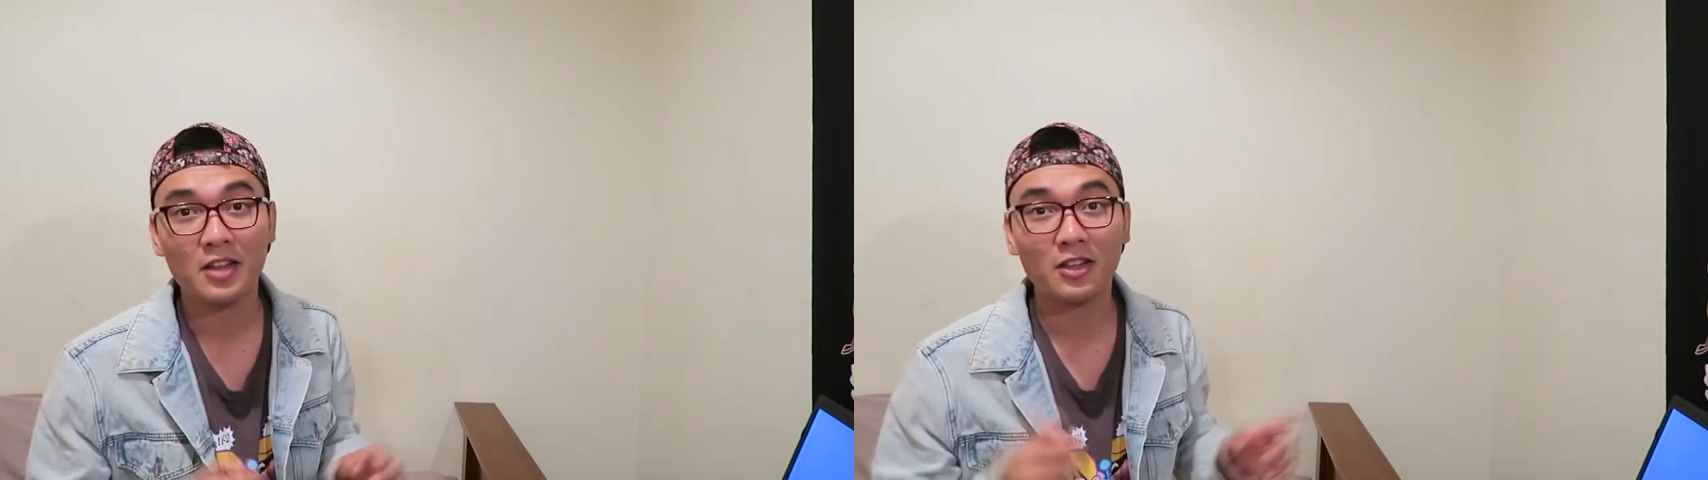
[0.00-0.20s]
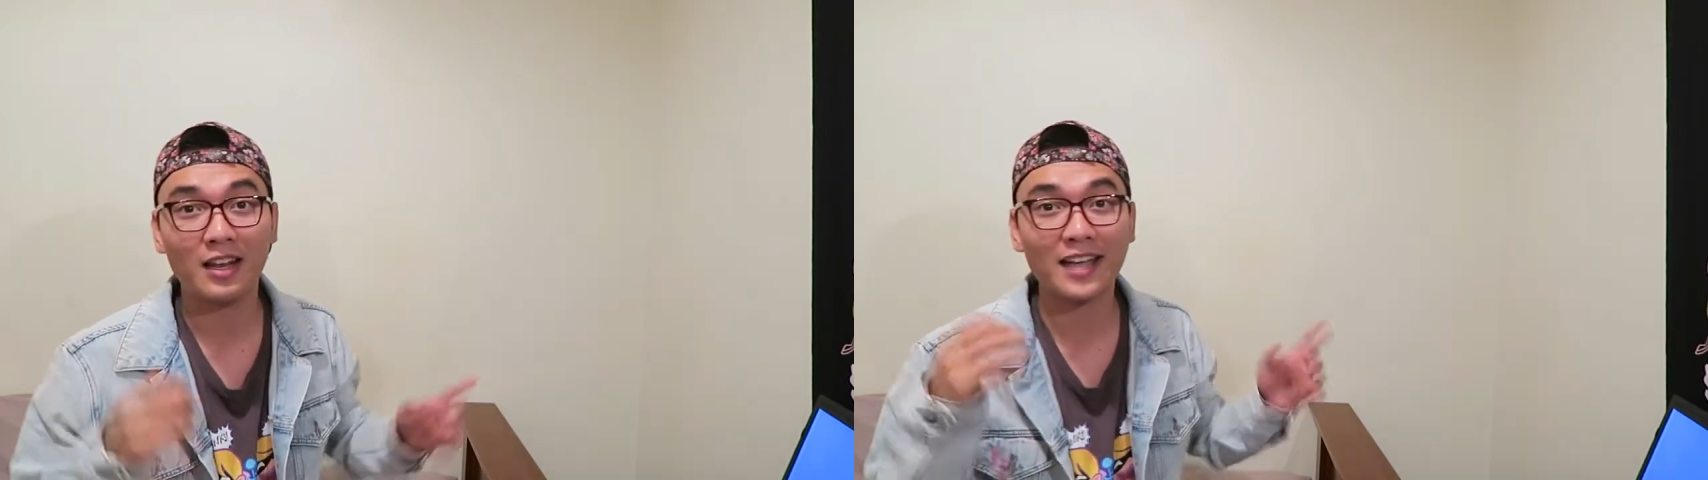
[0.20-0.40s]

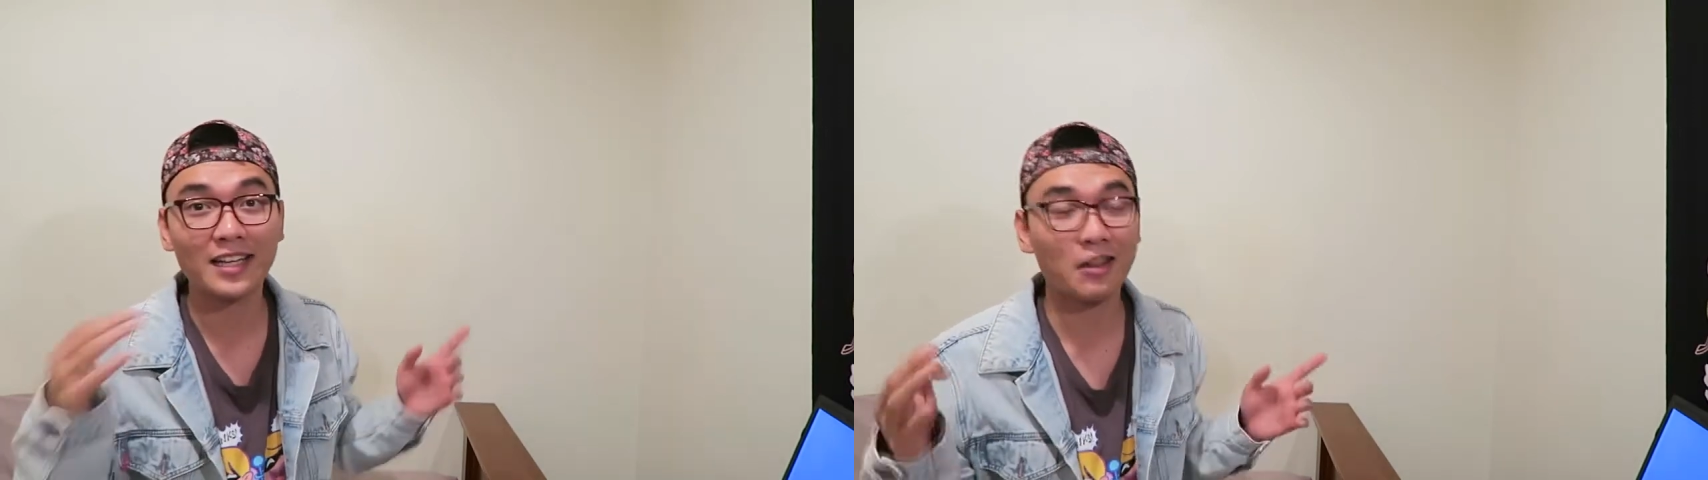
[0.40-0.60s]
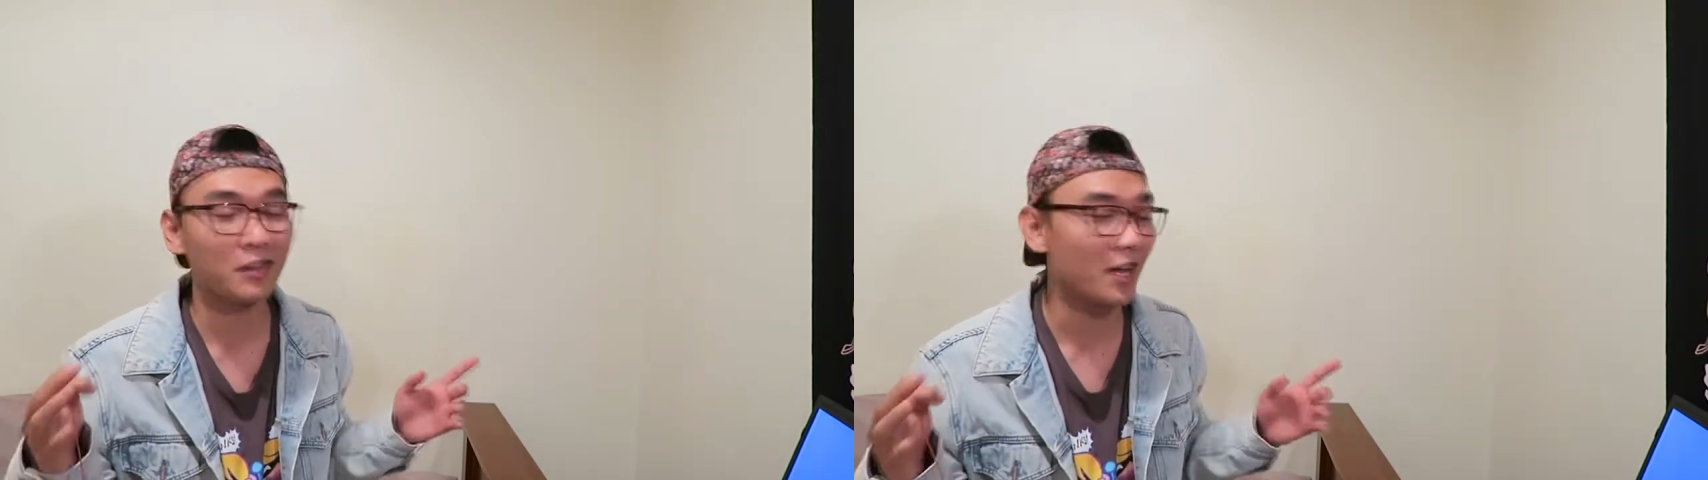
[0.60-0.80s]
So let's
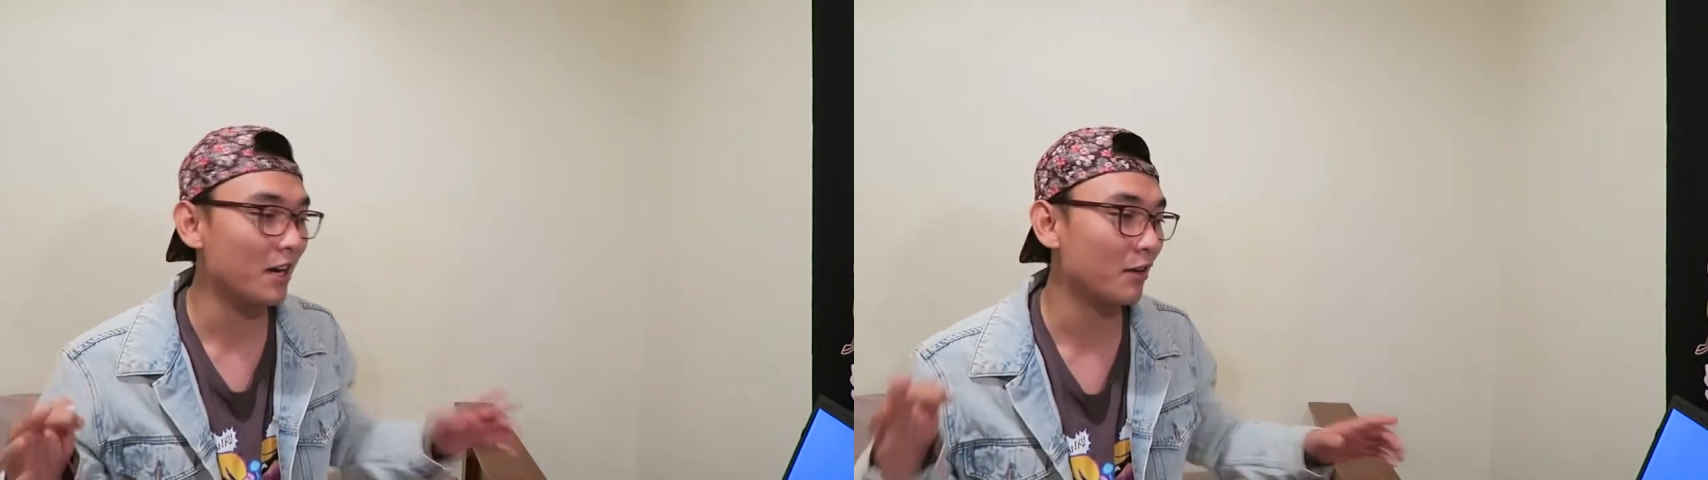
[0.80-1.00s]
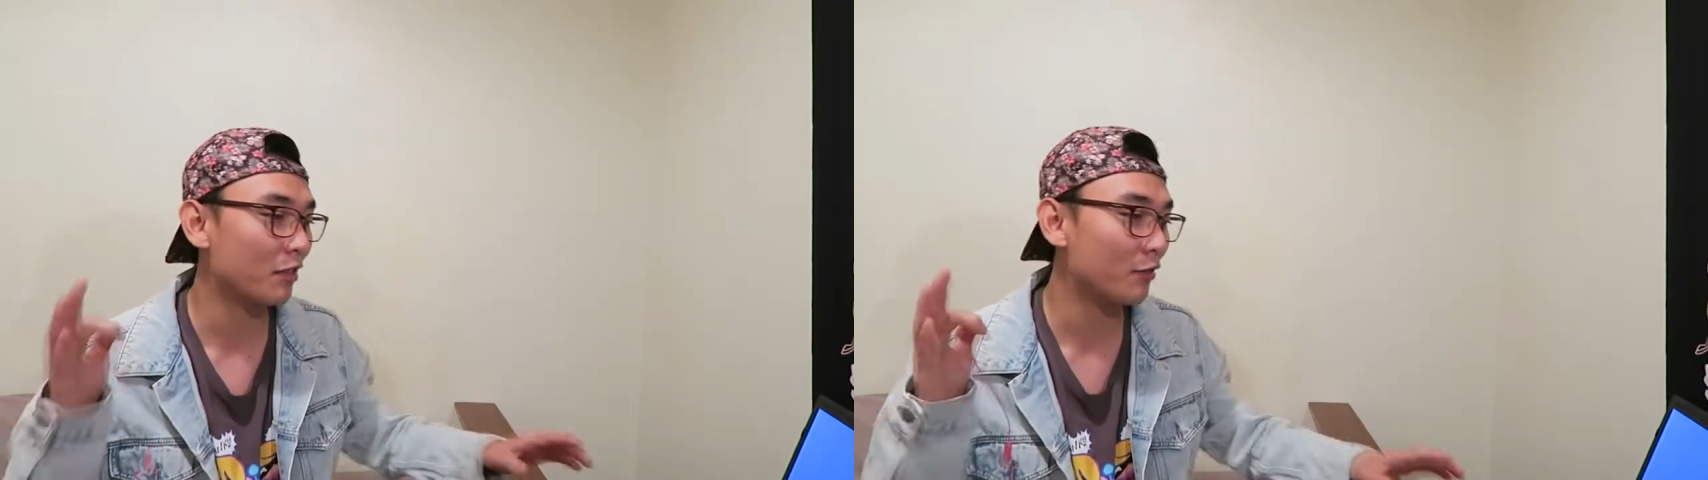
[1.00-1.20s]
get
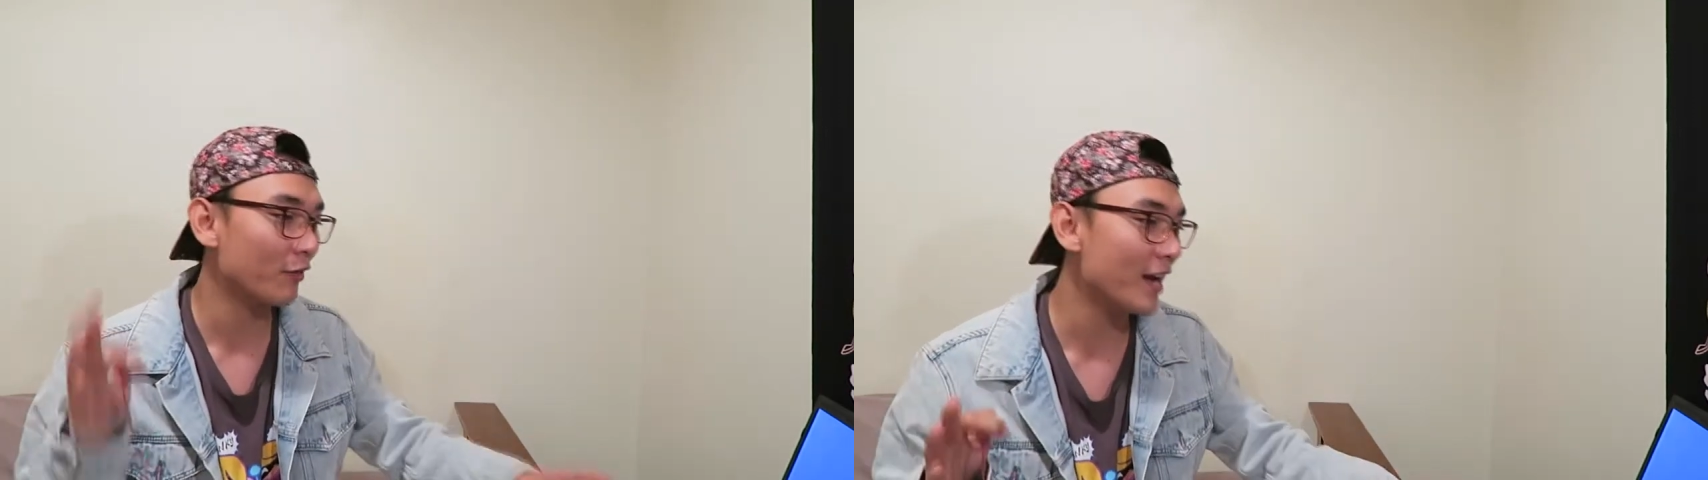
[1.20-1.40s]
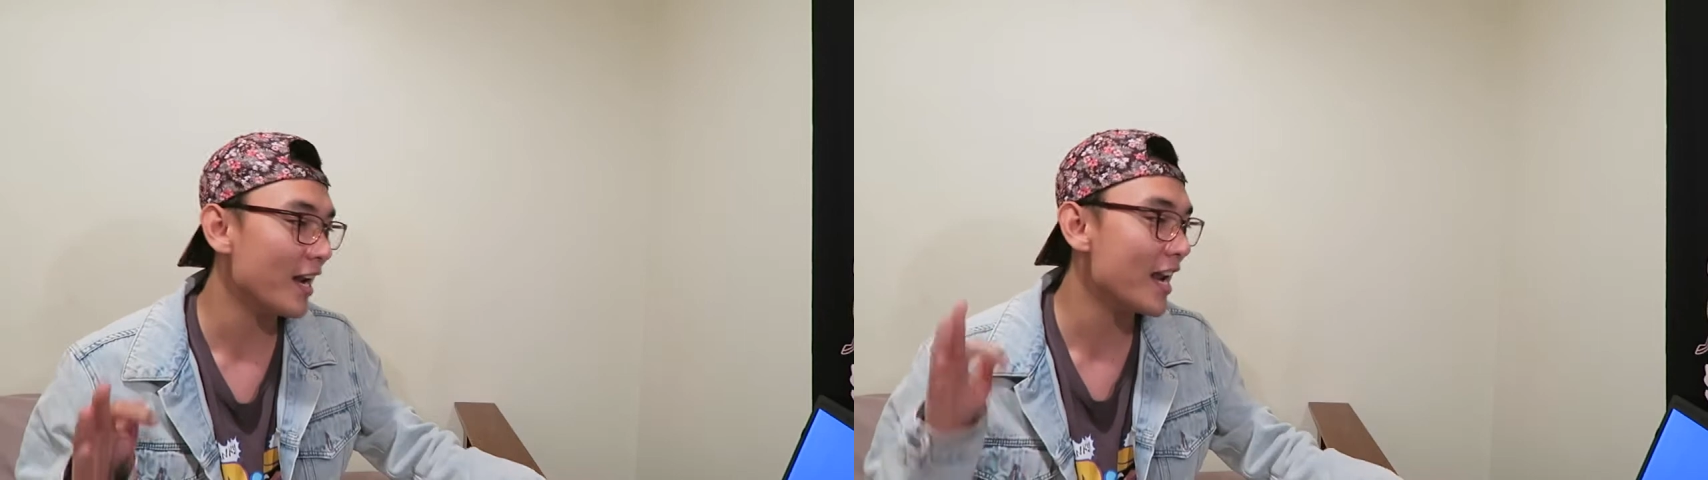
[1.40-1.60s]
started.
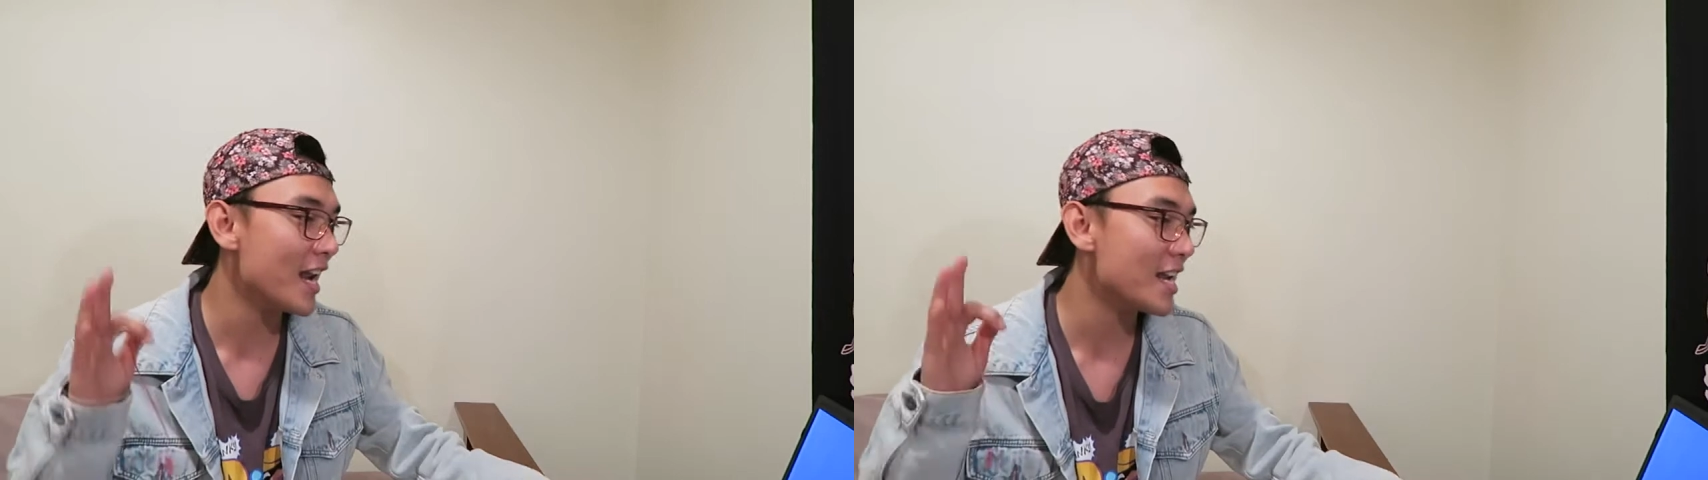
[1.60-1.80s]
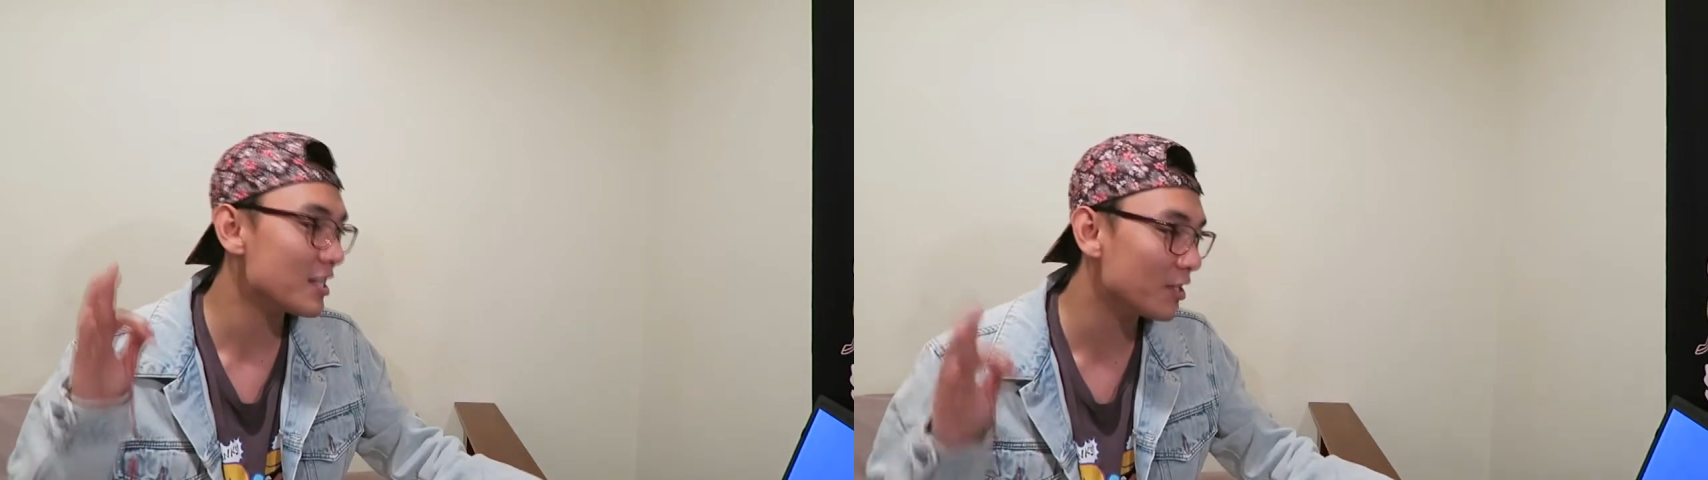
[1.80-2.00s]
3,